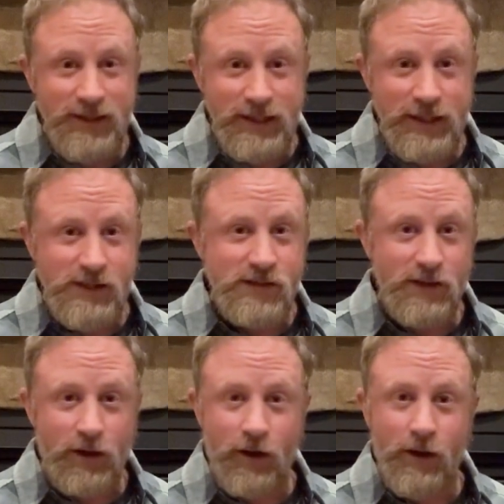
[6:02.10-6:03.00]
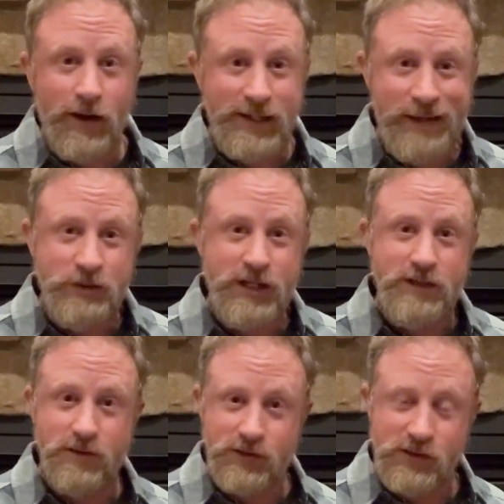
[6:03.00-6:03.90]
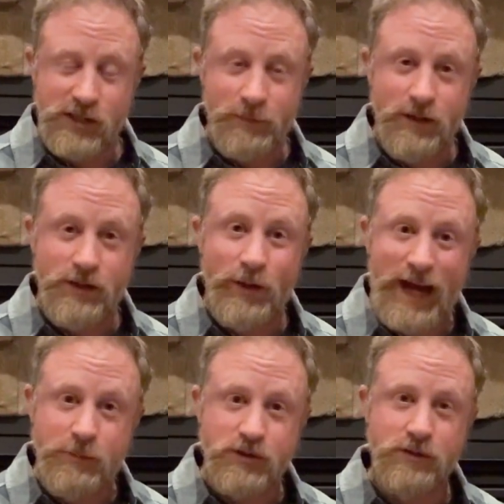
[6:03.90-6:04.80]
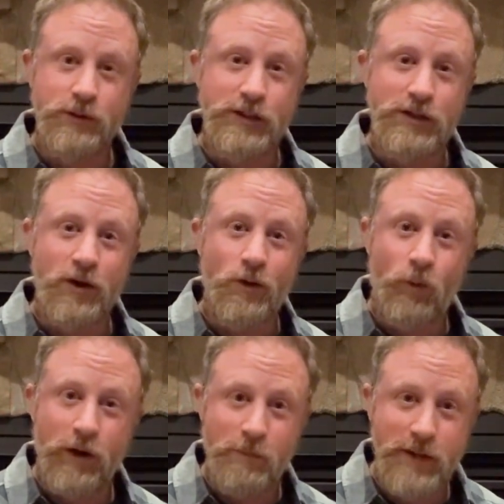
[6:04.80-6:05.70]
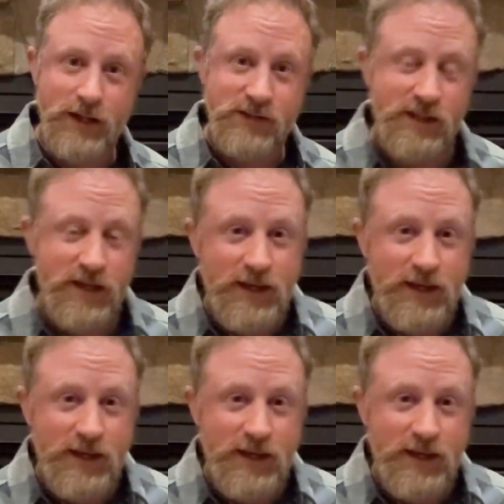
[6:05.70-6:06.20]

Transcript: these are a game changer. This is something that you absolutely don't want to miss.